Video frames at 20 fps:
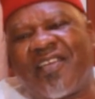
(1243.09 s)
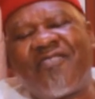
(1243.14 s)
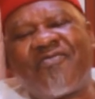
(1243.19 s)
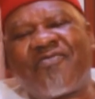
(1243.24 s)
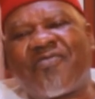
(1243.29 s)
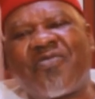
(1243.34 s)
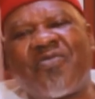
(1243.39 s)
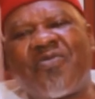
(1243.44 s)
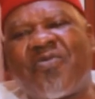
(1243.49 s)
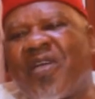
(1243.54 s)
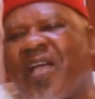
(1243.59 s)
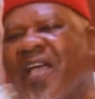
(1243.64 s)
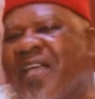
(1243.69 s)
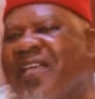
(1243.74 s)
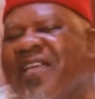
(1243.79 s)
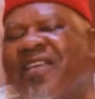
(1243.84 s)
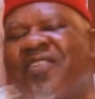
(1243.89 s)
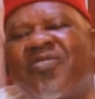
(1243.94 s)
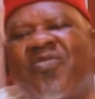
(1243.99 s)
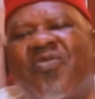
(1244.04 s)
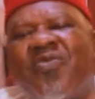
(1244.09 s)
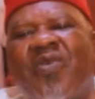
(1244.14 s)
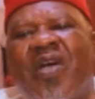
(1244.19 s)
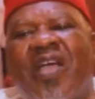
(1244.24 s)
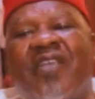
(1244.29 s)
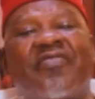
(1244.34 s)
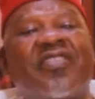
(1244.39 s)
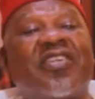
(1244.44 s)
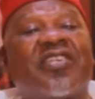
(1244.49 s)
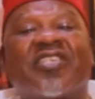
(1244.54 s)
everywhere,
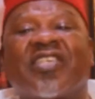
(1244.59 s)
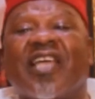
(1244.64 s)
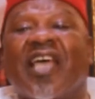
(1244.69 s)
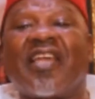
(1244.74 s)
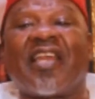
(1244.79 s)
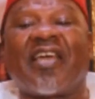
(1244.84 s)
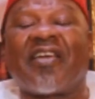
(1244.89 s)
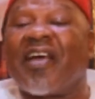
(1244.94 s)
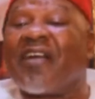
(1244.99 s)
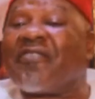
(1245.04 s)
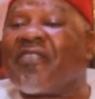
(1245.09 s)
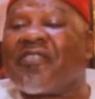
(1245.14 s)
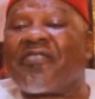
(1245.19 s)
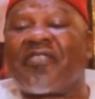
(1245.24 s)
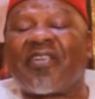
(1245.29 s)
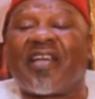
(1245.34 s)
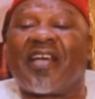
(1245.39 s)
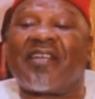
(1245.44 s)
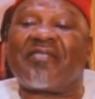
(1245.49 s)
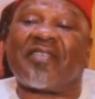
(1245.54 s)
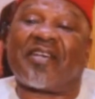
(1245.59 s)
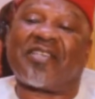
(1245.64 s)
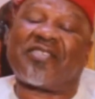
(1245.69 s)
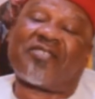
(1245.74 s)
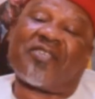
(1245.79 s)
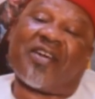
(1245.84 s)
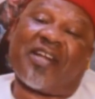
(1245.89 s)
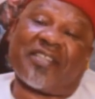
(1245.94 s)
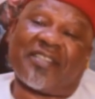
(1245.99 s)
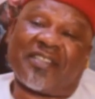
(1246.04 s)
anywhere, even in China, you have African
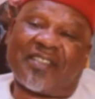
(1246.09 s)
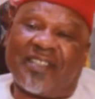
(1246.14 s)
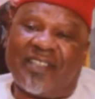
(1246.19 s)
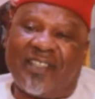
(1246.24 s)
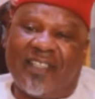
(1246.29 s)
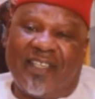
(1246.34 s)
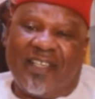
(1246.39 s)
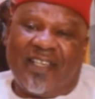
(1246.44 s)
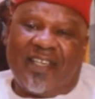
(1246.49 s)
restaurants.